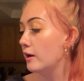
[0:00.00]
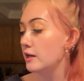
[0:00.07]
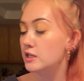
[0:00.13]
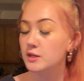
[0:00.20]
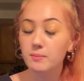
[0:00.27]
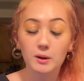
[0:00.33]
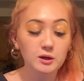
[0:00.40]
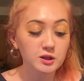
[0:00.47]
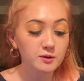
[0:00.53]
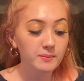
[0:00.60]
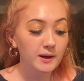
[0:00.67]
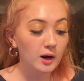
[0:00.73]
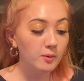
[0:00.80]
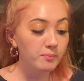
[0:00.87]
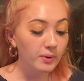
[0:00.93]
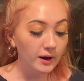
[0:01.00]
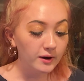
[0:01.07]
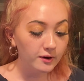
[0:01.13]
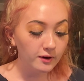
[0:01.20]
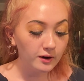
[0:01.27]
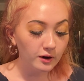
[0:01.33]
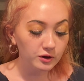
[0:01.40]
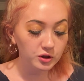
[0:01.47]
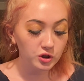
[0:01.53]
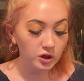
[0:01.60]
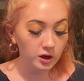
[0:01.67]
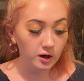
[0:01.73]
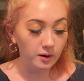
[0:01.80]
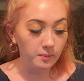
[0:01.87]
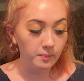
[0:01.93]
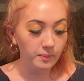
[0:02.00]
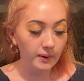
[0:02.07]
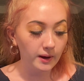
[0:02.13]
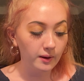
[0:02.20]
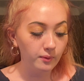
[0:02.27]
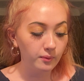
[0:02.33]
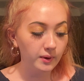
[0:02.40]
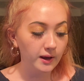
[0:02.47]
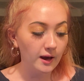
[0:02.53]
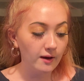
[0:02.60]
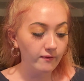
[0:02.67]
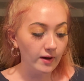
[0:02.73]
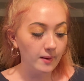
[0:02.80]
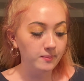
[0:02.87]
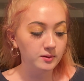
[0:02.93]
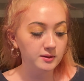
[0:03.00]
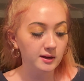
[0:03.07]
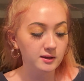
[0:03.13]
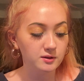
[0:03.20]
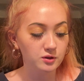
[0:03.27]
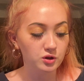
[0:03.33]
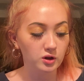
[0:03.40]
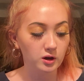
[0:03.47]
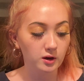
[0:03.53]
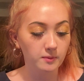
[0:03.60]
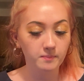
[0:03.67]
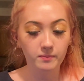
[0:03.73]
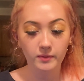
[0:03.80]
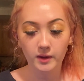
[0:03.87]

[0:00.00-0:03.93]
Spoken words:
It's supposed to be our butter and our sugar, but we have applesauce and sugar.